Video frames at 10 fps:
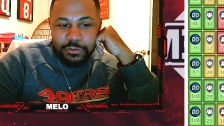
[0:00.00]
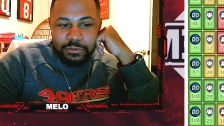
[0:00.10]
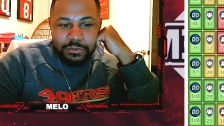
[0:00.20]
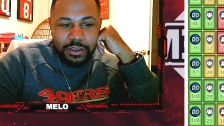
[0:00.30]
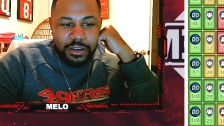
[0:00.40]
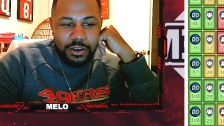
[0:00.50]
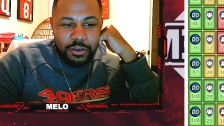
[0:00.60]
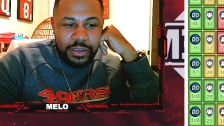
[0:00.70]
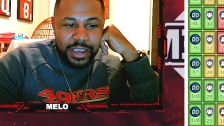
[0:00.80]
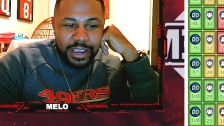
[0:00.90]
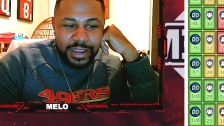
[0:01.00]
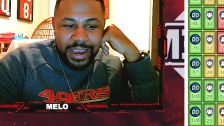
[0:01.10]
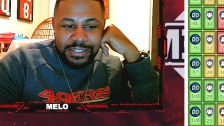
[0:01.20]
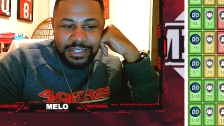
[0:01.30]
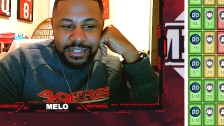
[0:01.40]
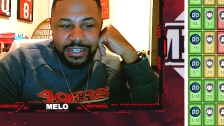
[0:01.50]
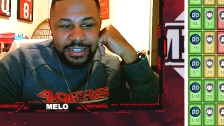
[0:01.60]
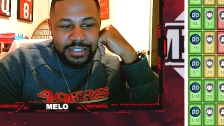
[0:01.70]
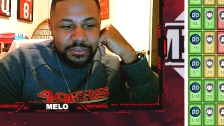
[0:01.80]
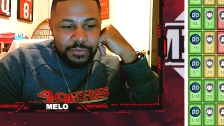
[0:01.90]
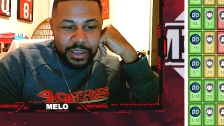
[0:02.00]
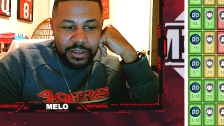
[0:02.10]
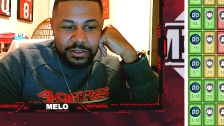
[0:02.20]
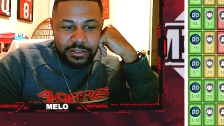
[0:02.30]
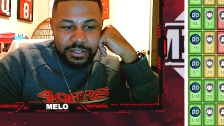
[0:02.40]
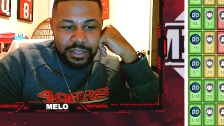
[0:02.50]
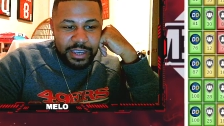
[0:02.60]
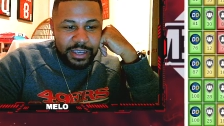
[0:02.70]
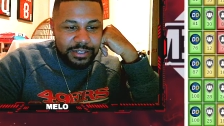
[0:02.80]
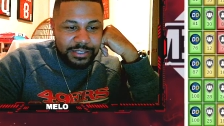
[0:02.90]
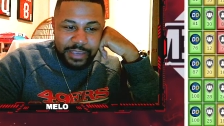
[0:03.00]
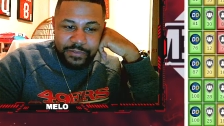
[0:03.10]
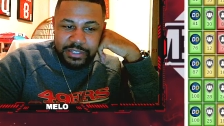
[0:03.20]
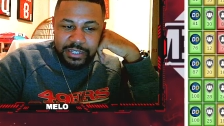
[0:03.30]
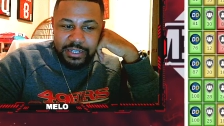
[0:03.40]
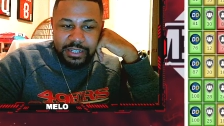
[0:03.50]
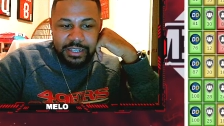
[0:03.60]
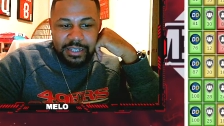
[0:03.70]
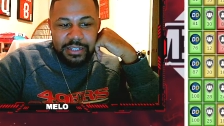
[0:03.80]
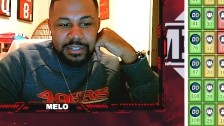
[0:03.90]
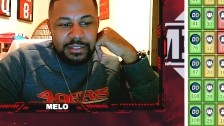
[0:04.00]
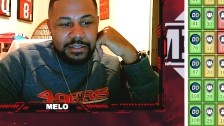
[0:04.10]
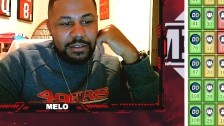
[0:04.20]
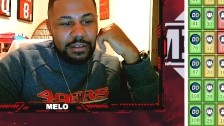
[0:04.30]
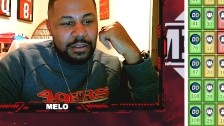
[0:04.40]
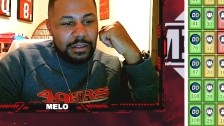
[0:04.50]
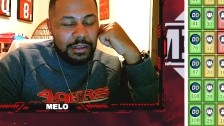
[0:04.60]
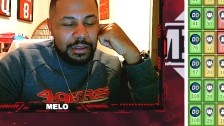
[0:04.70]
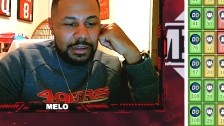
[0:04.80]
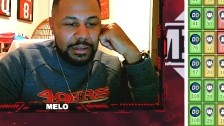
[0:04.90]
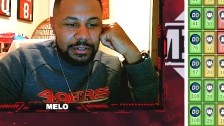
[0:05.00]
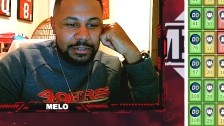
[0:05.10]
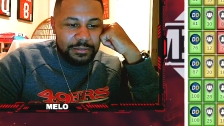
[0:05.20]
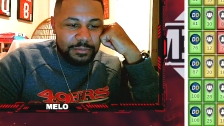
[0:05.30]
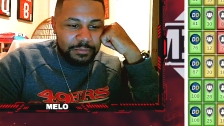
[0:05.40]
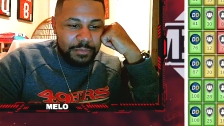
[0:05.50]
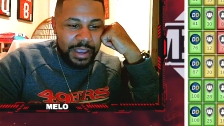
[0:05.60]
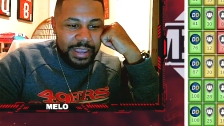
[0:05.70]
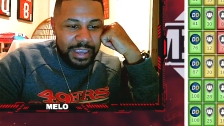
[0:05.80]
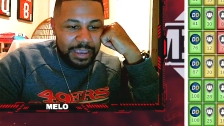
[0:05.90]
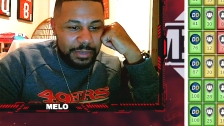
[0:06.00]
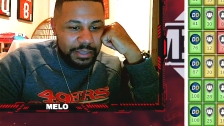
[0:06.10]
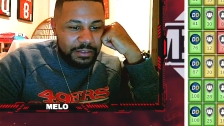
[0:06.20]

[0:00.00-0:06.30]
He had 18 against the Raiders. He had 17 against Miami.